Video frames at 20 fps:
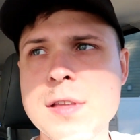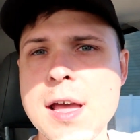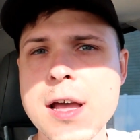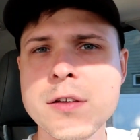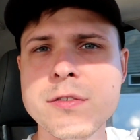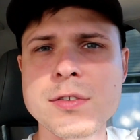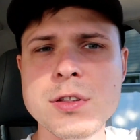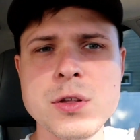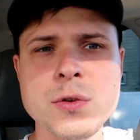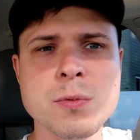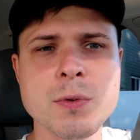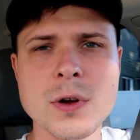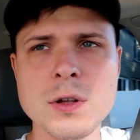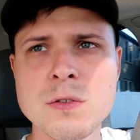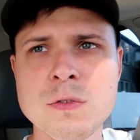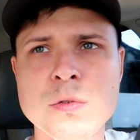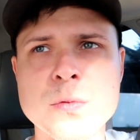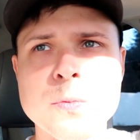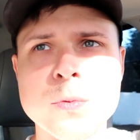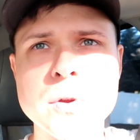It actually
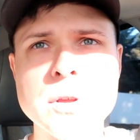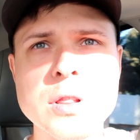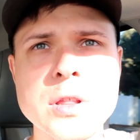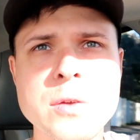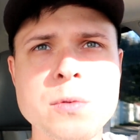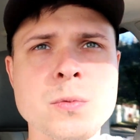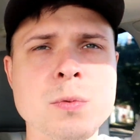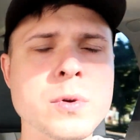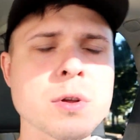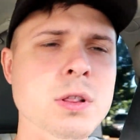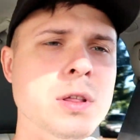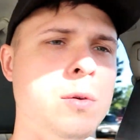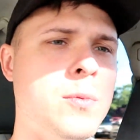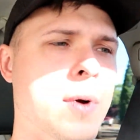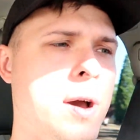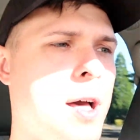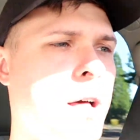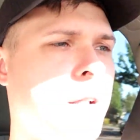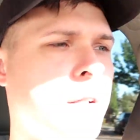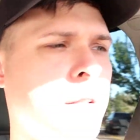runs really, really
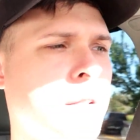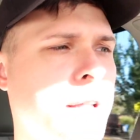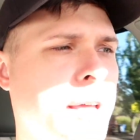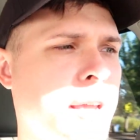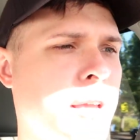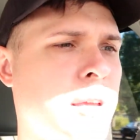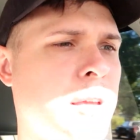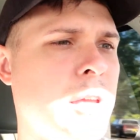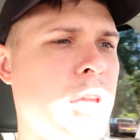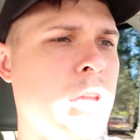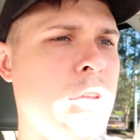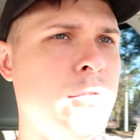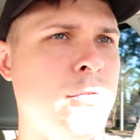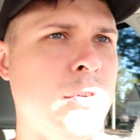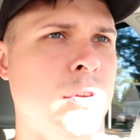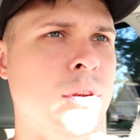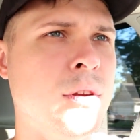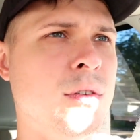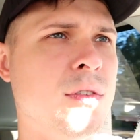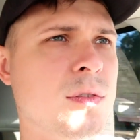well. Like,
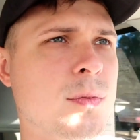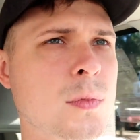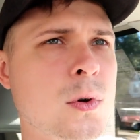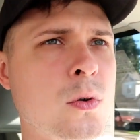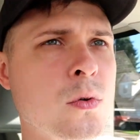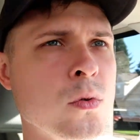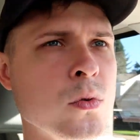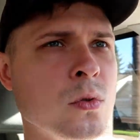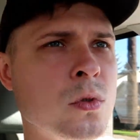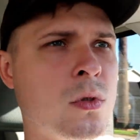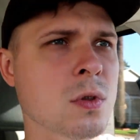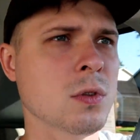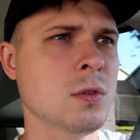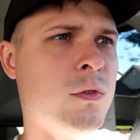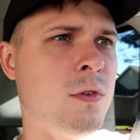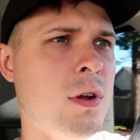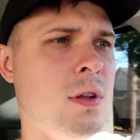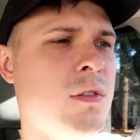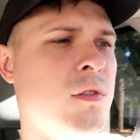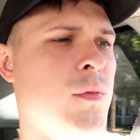engine is smooth,
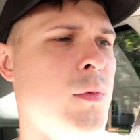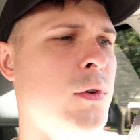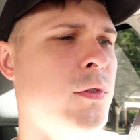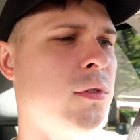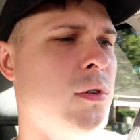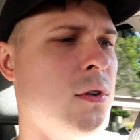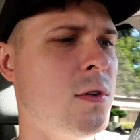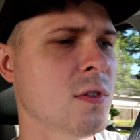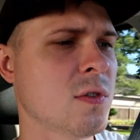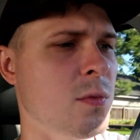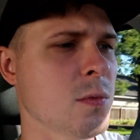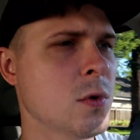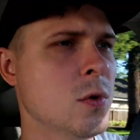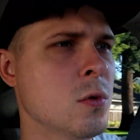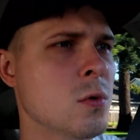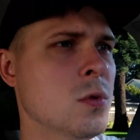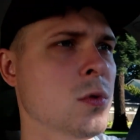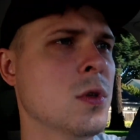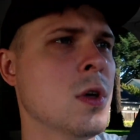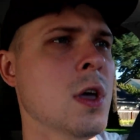transmission is
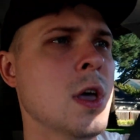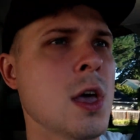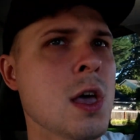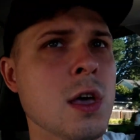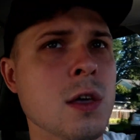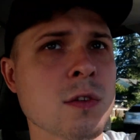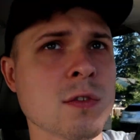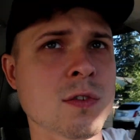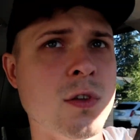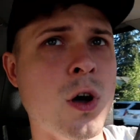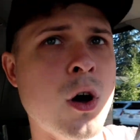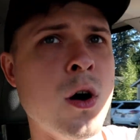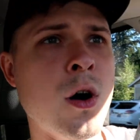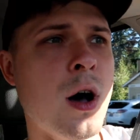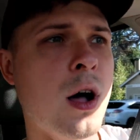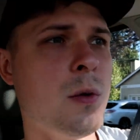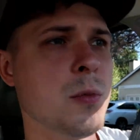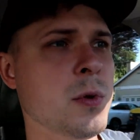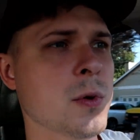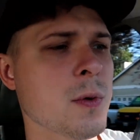smooth. So
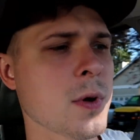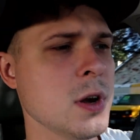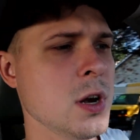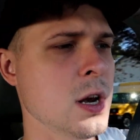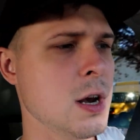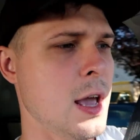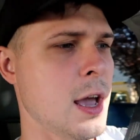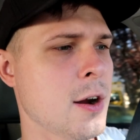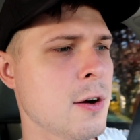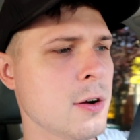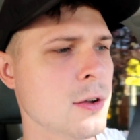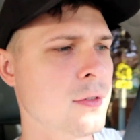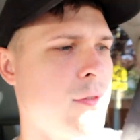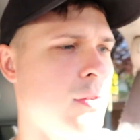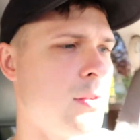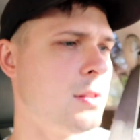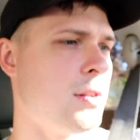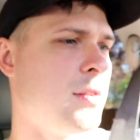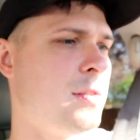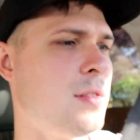I'll be running
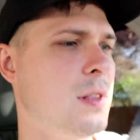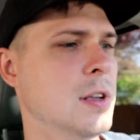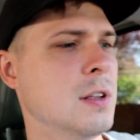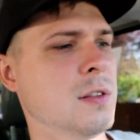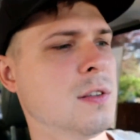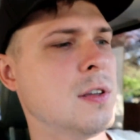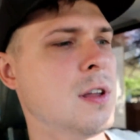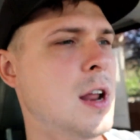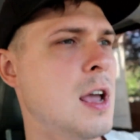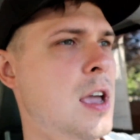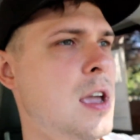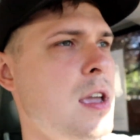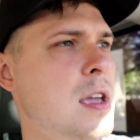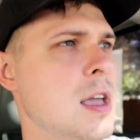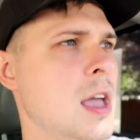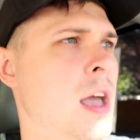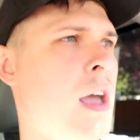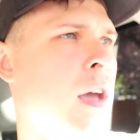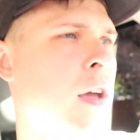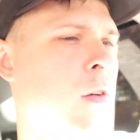errands in this thing
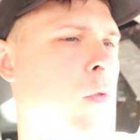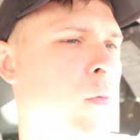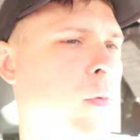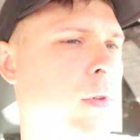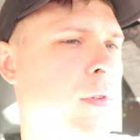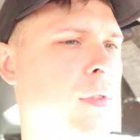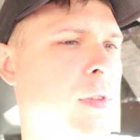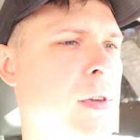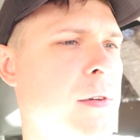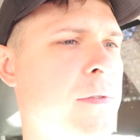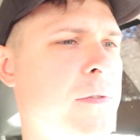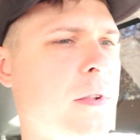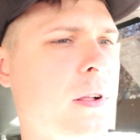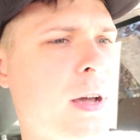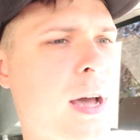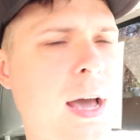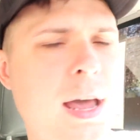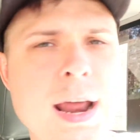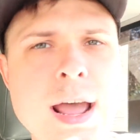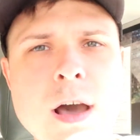today and we'll see if
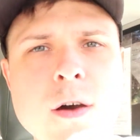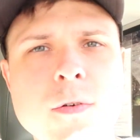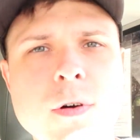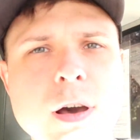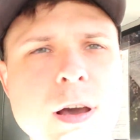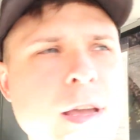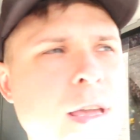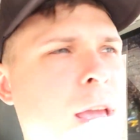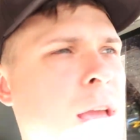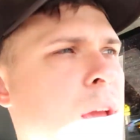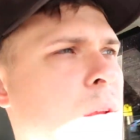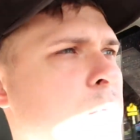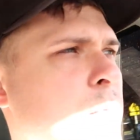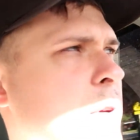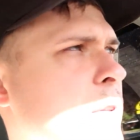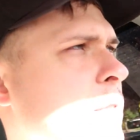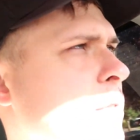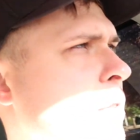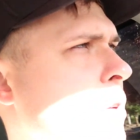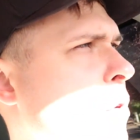it'll cut out again.
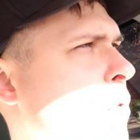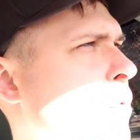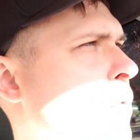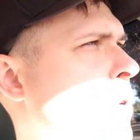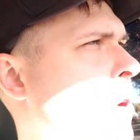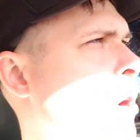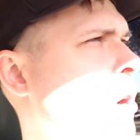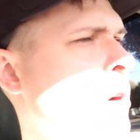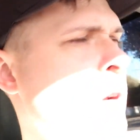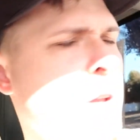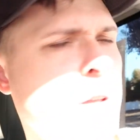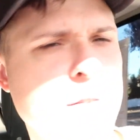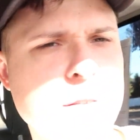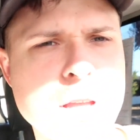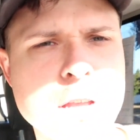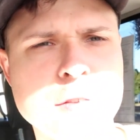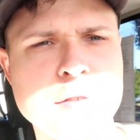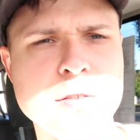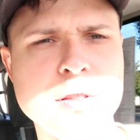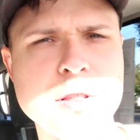But so far,
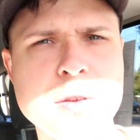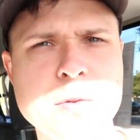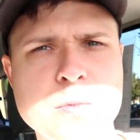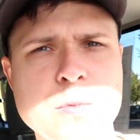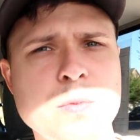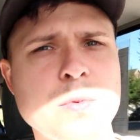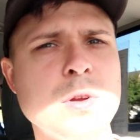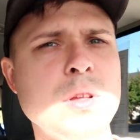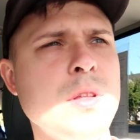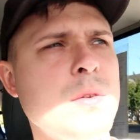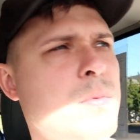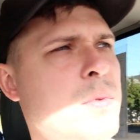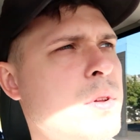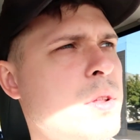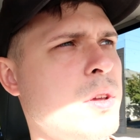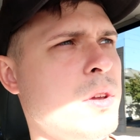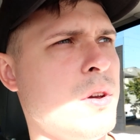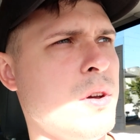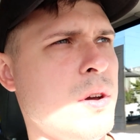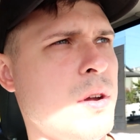it's actually really,
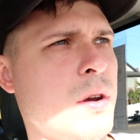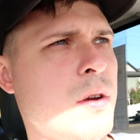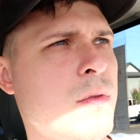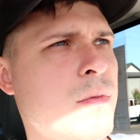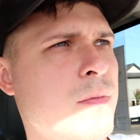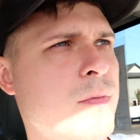really good.